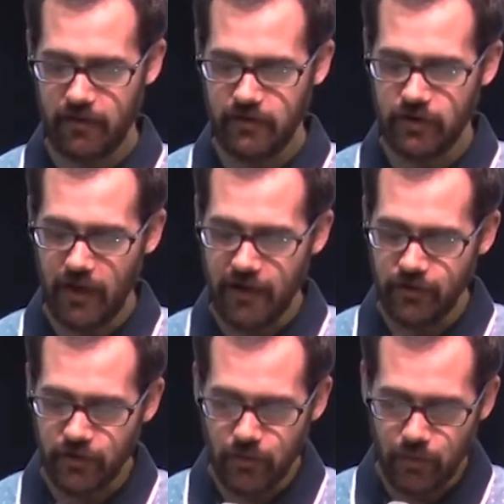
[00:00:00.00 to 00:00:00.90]
And
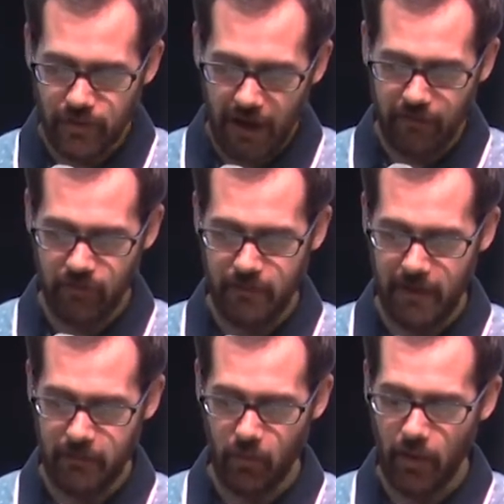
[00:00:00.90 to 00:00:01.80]
do you not
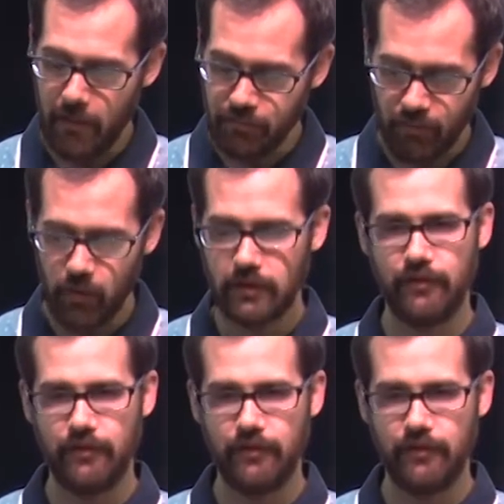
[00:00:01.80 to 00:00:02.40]
remember when I broke